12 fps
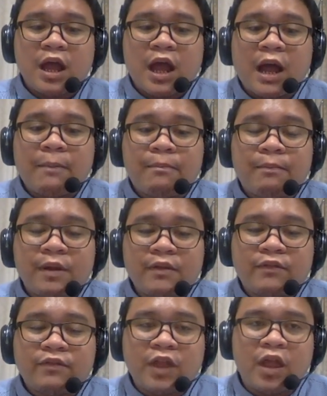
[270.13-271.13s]

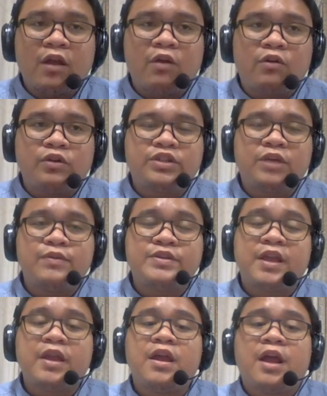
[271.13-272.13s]
uplifting, or shall we
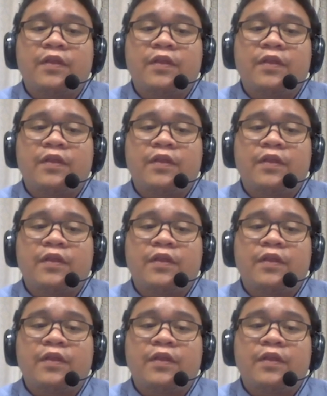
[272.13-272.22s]
say,